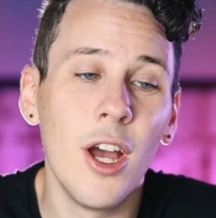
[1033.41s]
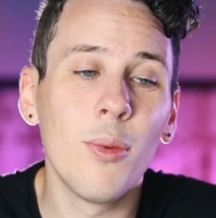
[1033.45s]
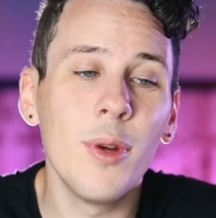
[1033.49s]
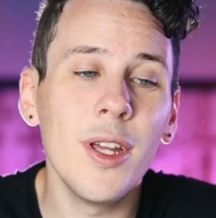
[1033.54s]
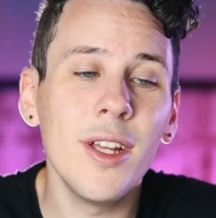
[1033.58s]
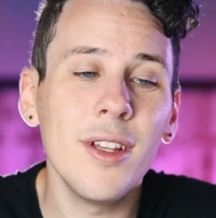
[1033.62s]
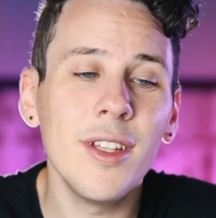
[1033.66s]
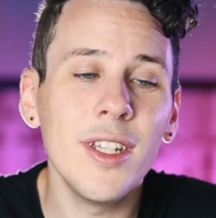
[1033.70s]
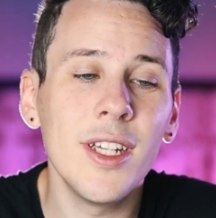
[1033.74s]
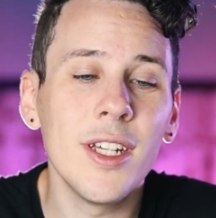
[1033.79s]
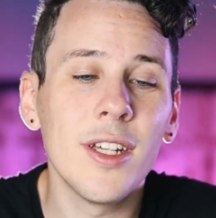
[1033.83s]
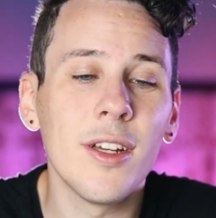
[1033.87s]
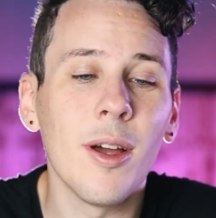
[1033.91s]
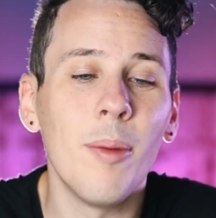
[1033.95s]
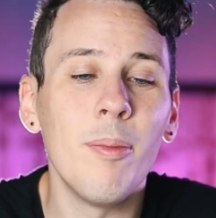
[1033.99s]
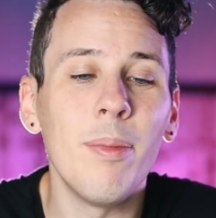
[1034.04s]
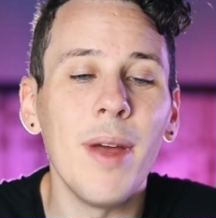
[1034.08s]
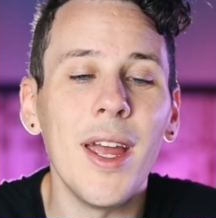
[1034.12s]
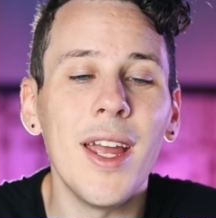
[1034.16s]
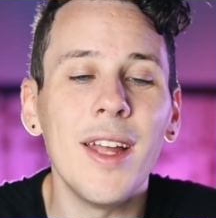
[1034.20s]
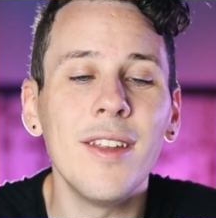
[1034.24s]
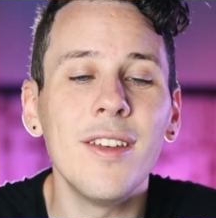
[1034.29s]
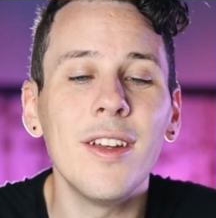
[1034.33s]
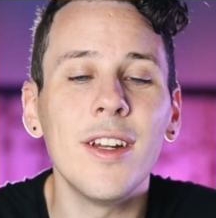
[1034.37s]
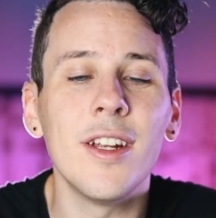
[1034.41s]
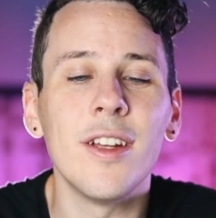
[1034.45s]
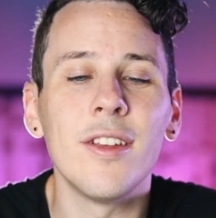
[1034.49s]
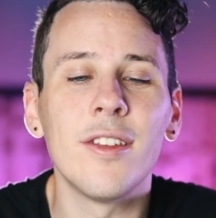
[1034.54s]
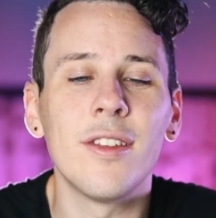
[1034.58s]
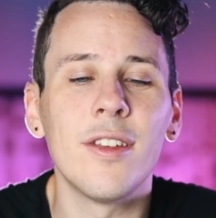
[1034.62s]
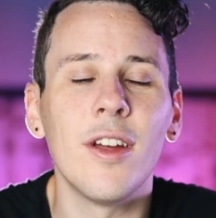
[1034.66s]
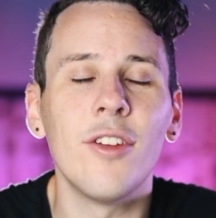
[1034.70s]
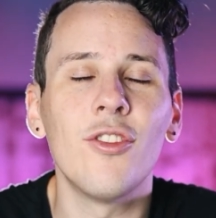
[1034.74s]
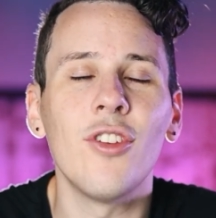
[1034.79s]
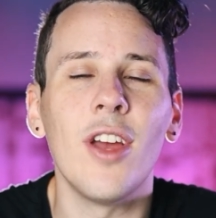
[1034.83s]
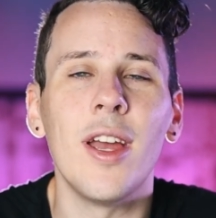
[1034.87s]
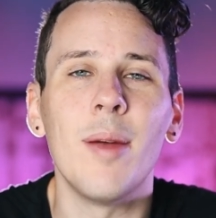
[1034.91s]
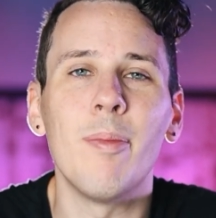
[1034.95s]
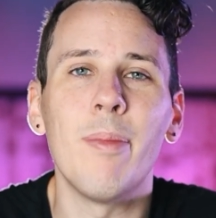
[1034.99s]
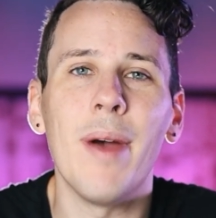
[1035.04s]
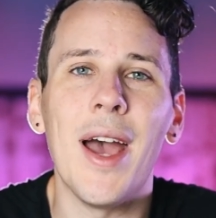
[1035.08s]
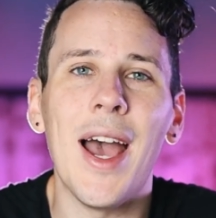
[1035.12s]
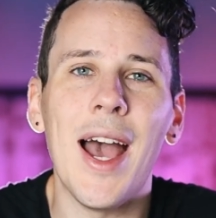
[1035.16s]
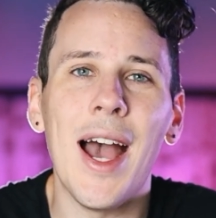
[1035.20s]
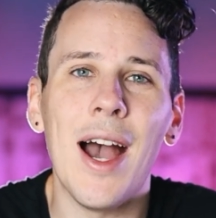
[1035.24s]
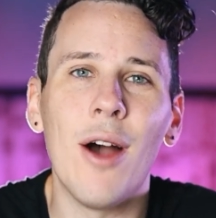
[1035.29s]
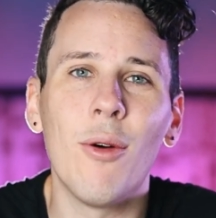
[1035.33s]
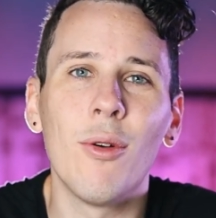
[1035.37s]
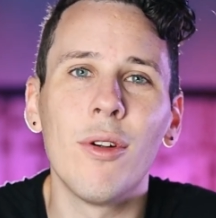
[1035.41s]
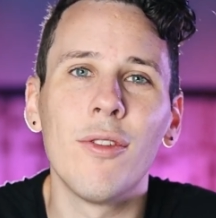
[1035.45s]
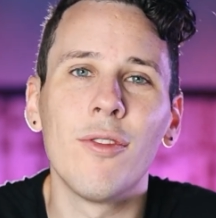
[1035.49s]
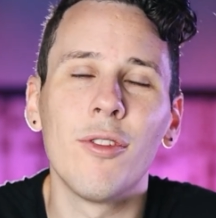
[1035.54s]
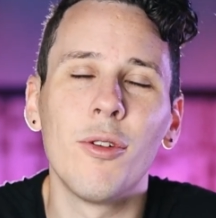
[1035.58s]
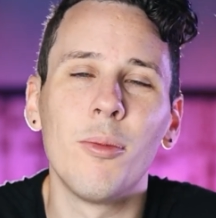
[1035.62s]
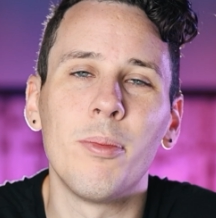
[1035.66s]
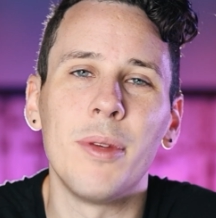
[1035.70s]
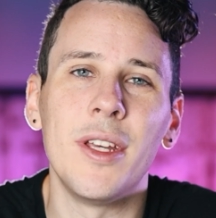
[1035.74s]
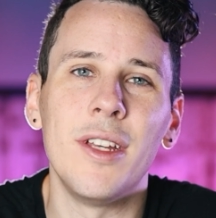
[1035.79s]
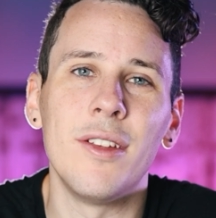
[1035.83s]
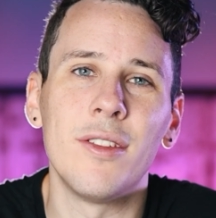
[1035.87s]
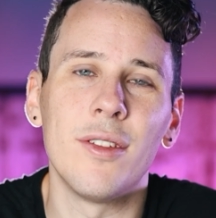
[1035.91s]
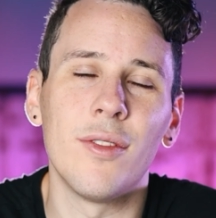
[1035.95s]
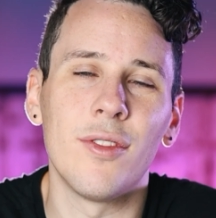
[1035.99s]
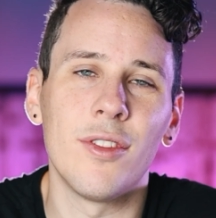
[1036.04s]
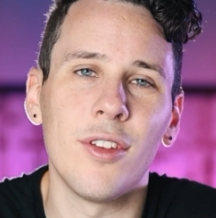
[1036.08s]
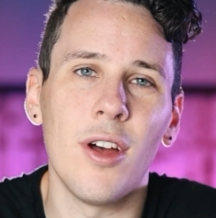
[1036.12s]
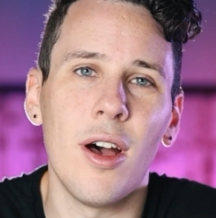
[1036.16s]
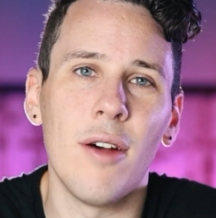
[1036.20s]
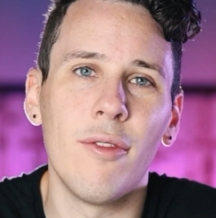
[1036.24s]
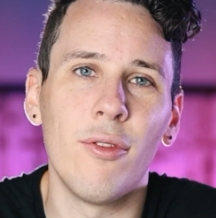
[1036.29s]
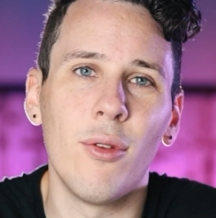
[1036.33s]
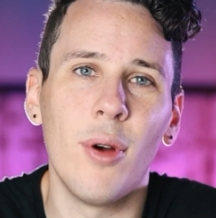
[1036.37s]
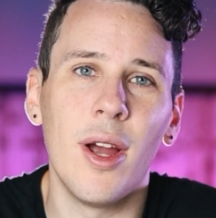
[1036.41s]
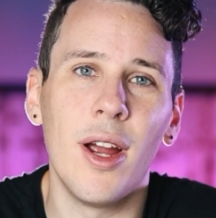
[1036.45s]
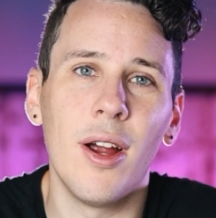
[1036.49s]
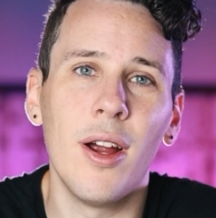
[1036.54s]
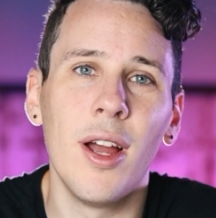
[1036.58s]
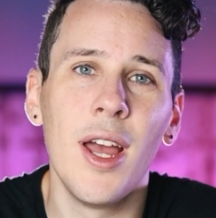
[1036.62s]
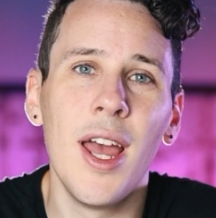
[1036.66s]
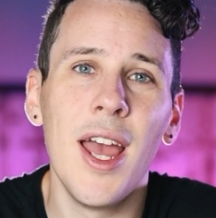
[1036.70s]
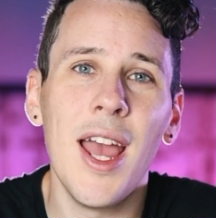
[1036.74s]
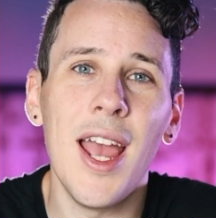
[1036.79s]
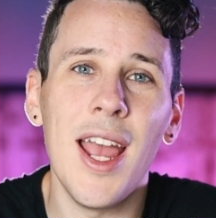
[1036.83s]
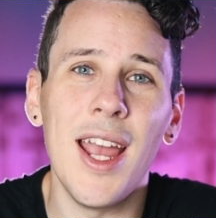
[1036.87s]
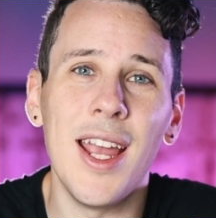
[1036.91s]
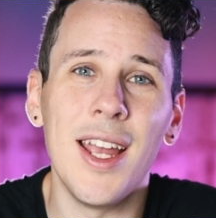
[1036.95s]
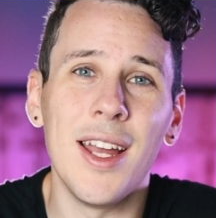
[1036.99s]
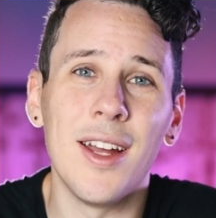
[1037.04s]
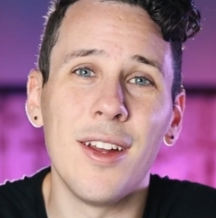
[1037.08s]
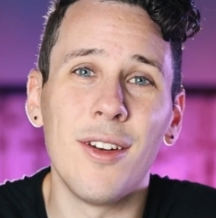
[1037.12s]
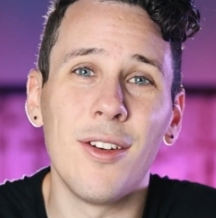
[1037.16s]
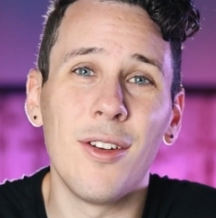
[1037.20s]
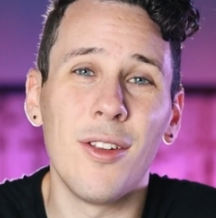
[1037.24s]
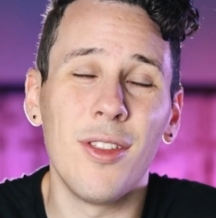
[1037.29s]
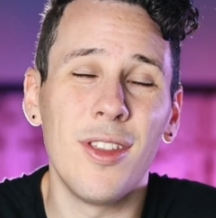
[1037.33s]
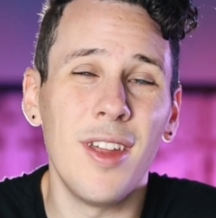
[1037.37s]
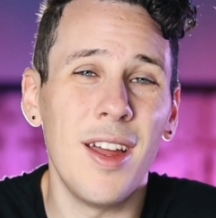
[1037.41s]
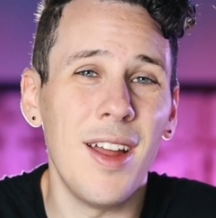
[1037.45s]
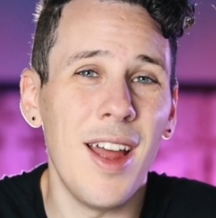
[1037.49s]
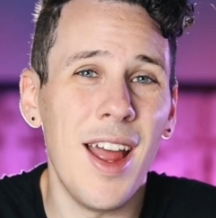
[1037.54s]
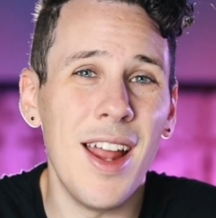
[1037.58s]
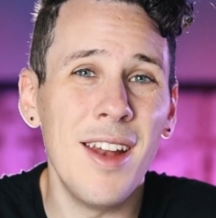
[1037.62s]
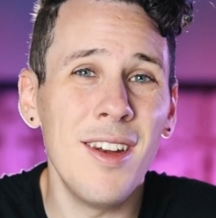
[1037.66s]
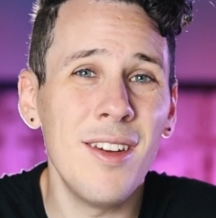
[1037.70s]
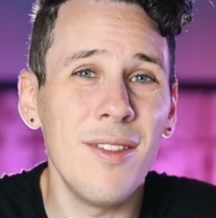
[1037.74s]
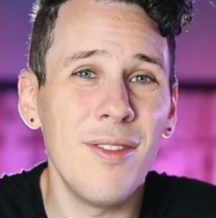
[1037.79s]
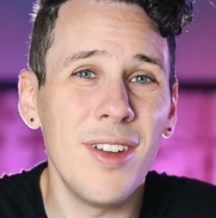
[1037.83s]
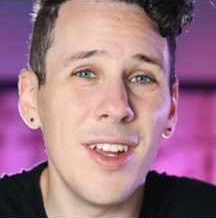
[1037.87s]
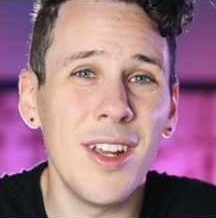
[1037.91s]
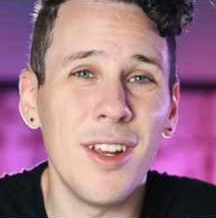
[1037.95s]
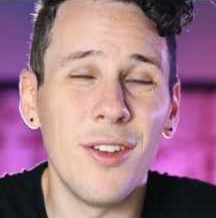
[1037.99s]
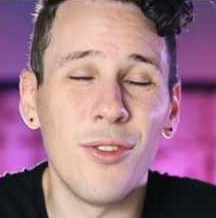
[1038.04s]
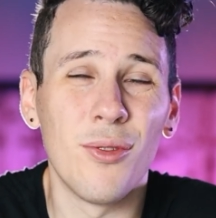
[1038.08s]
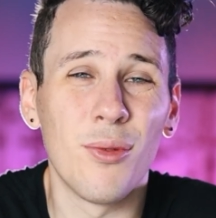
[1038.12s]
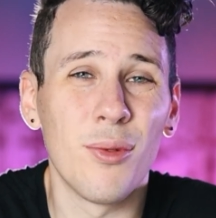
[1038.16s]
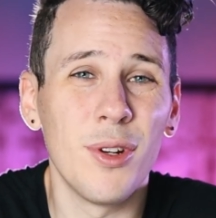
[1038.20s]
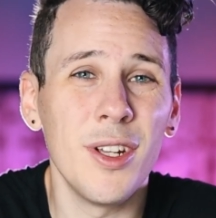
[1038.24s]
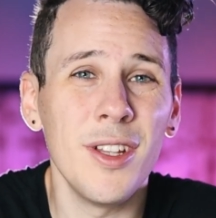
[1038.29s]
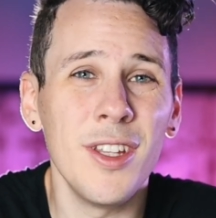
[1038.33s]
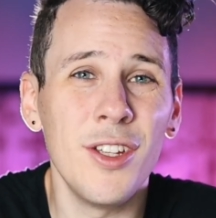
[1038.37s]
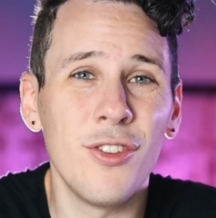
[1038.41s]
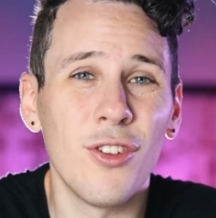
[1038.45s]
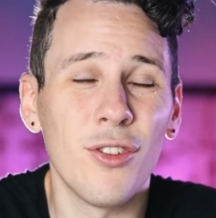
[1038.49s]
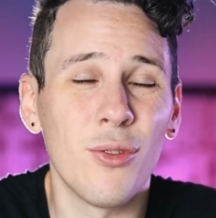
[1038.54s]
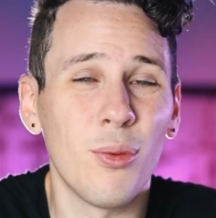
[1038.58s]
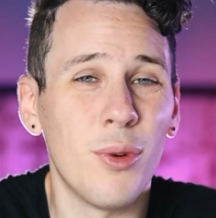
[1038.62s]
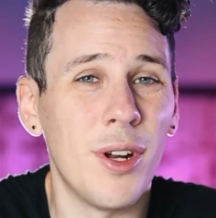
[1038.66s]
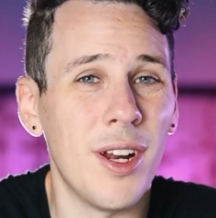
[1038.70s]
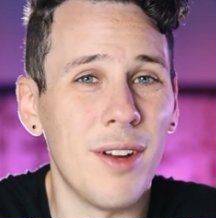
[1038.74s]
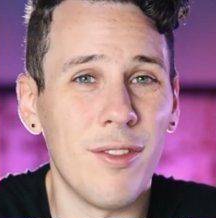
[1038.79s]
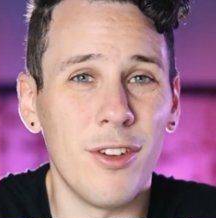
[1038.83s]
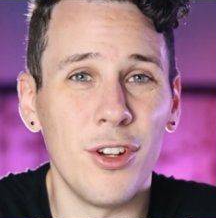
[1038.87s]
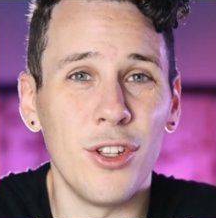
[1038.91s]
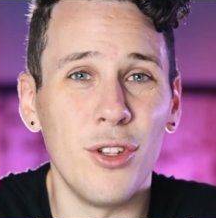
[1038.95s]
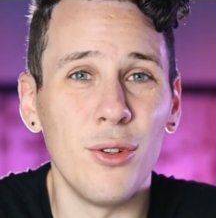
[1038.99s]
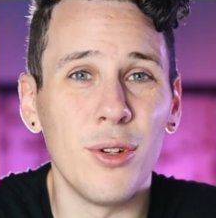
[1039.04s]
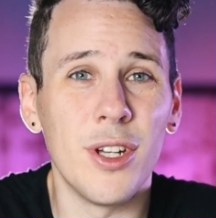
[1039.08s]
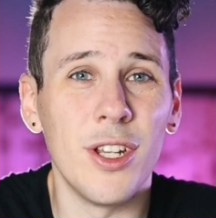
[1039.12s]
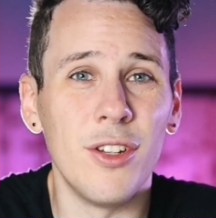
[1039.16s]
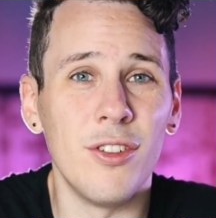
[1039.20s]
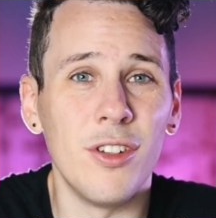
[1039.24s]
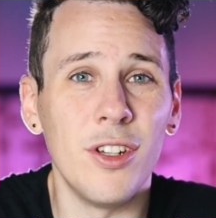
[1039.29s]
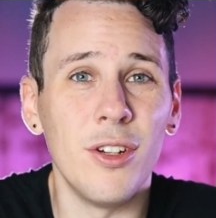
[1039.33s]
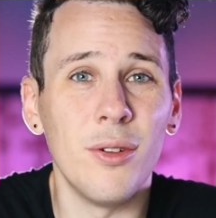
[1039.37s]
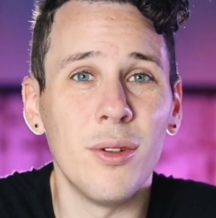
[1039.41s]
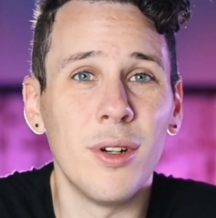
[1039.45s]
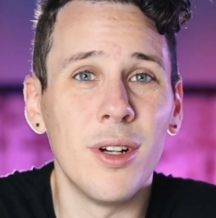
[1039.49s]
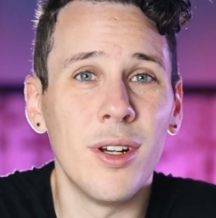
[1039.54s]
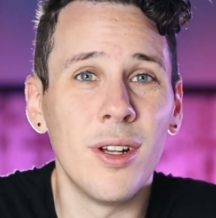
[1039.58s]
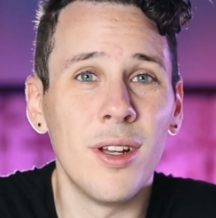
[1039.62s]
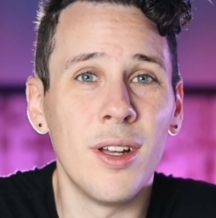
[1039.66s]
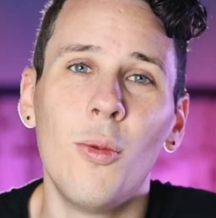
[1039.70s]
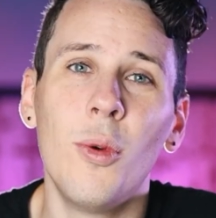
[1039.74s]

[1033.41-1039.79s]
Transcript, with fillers: Really, Companion is such a powerful piece of software, and the end of it is really just whatever you can do.